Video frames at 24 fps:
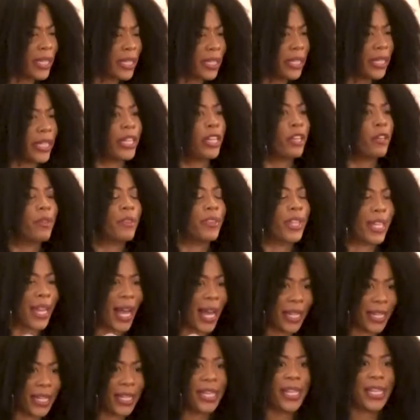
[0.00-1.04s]
here that
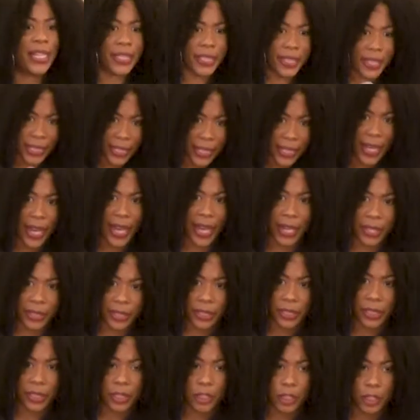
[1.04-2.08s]
I need to
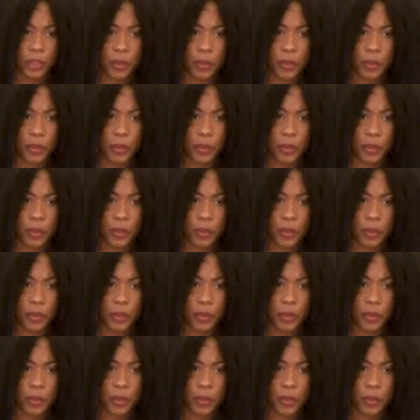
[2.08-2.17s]
get.